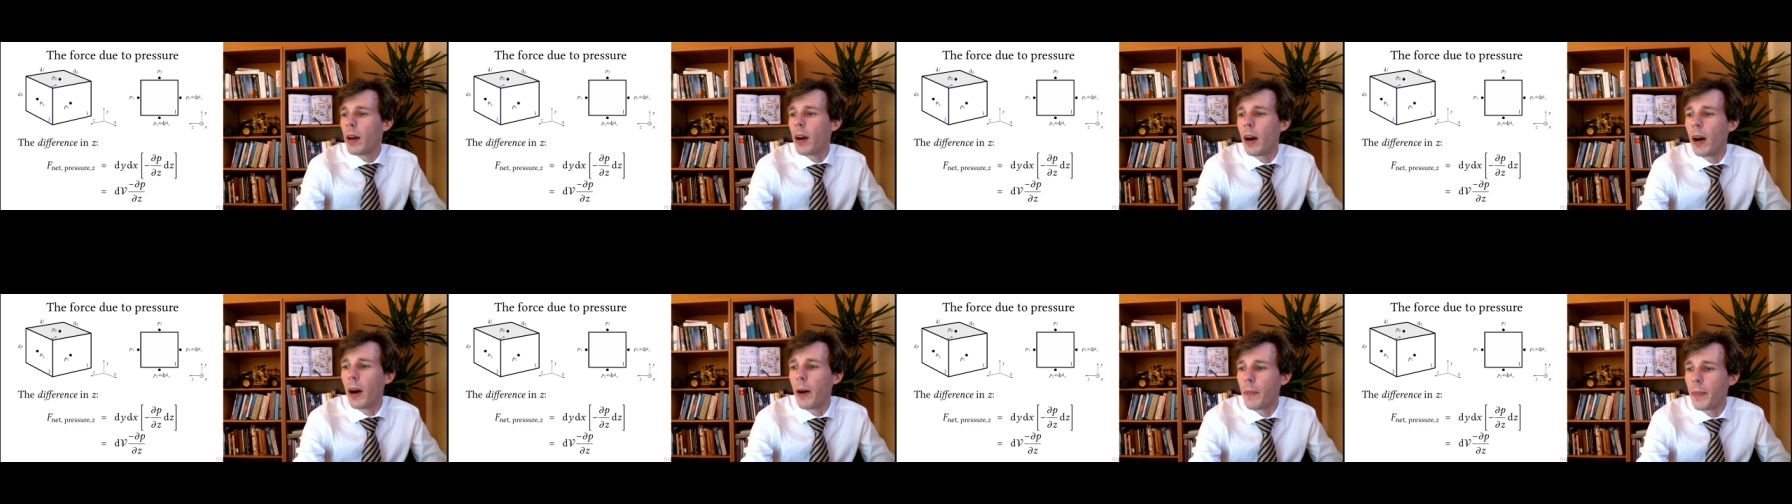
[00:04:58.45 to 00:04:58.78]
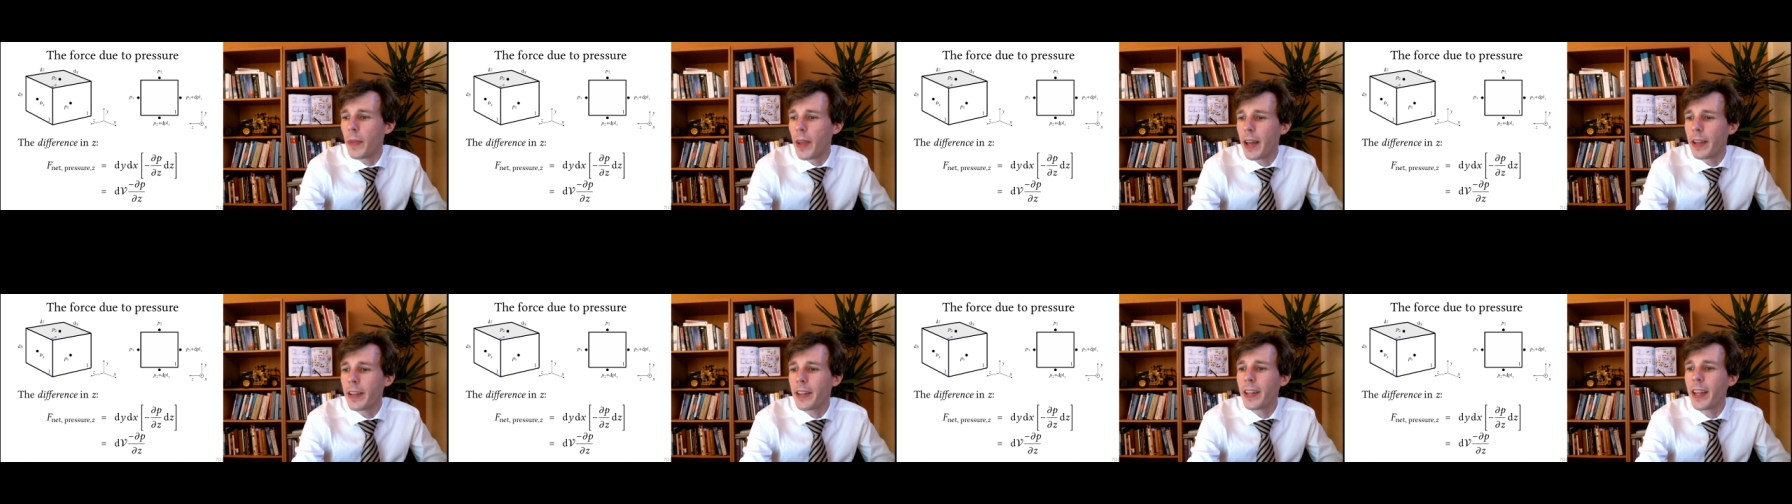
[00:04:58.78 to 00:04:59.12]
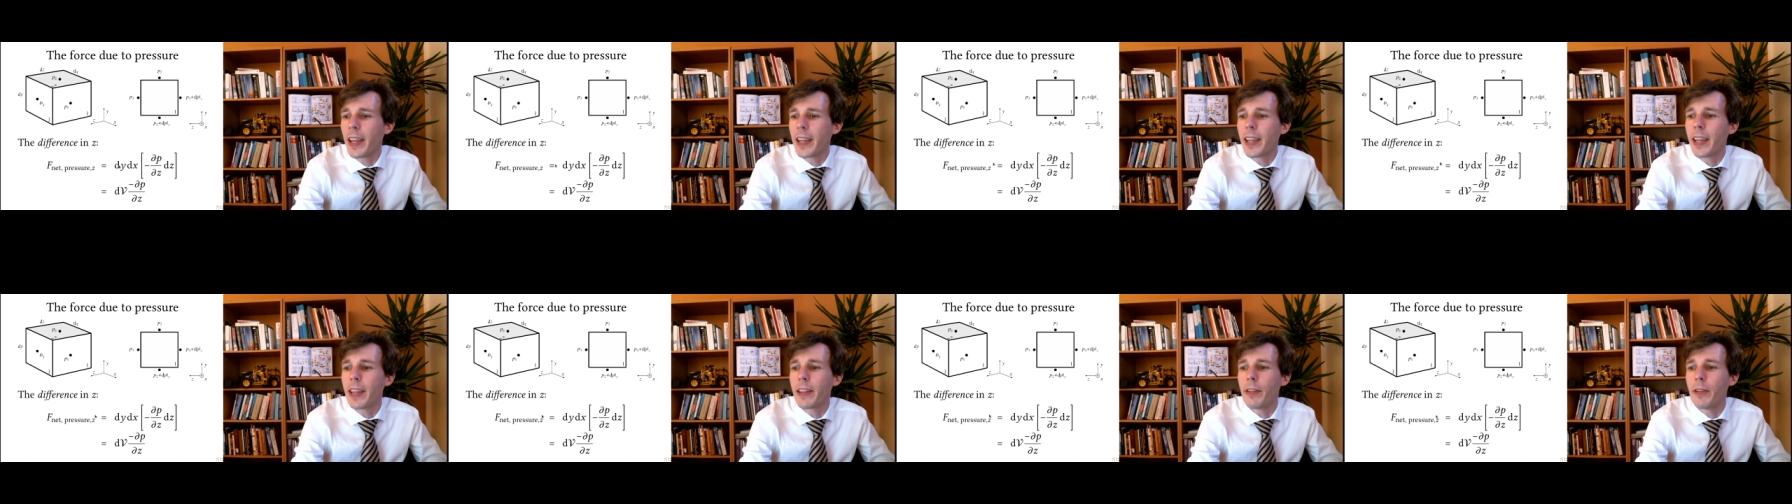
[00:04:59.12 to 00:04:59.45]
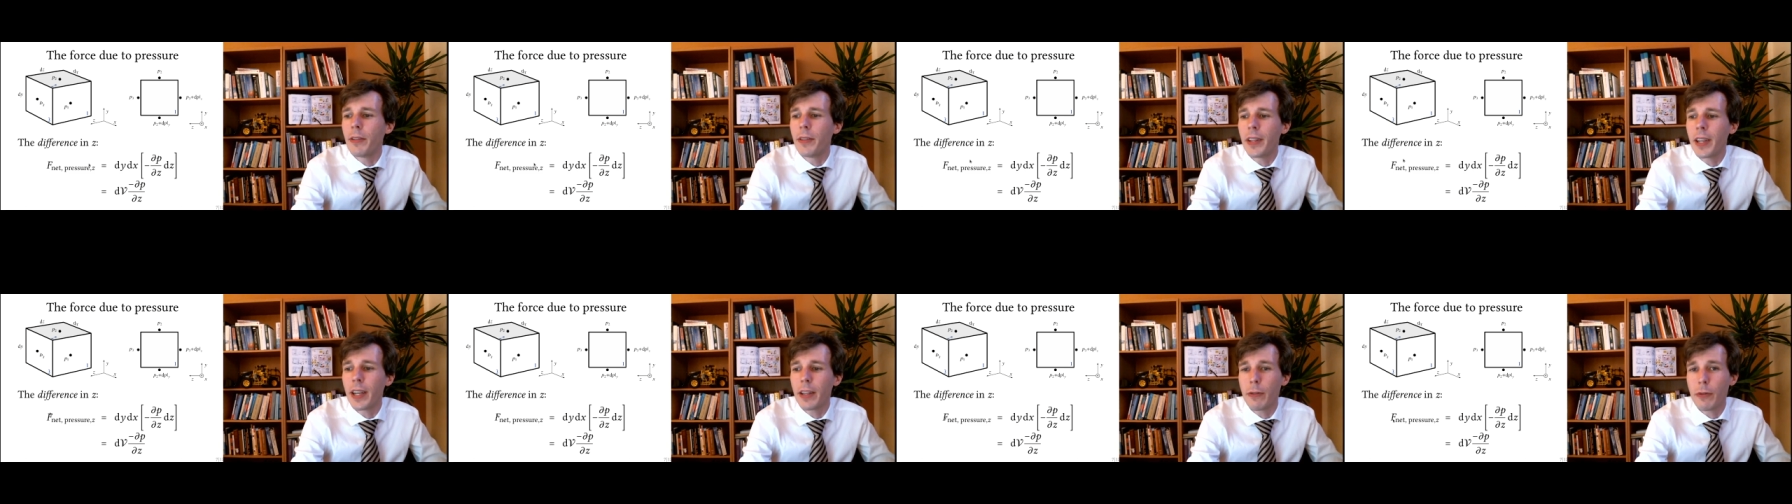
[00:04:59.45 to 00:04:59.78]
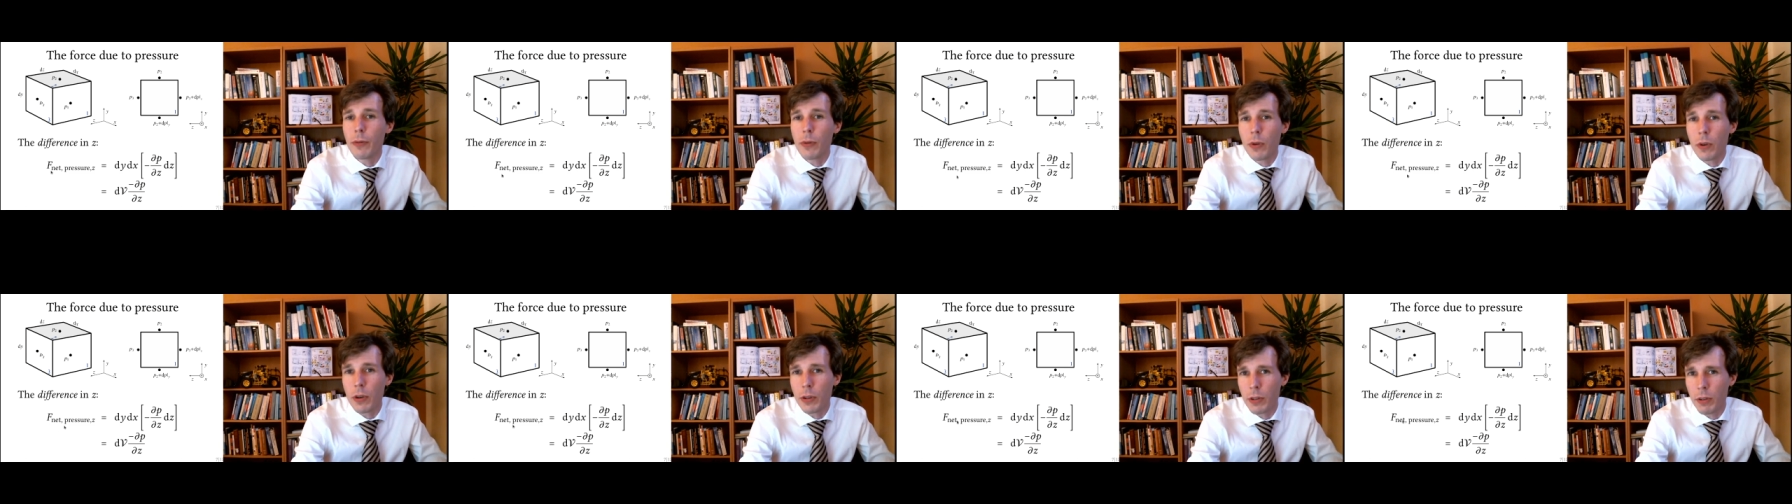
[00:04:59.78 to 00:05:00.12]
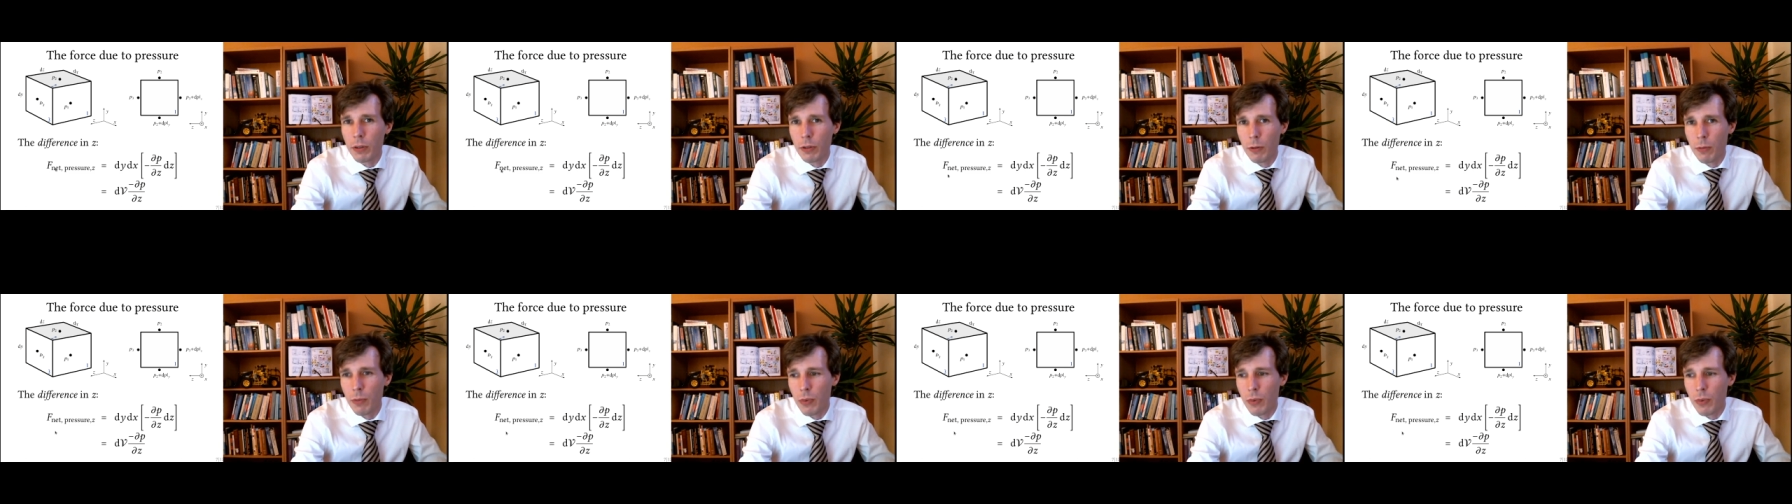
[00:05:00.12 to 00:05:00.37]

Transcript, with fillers: Um, and then I get the net force due to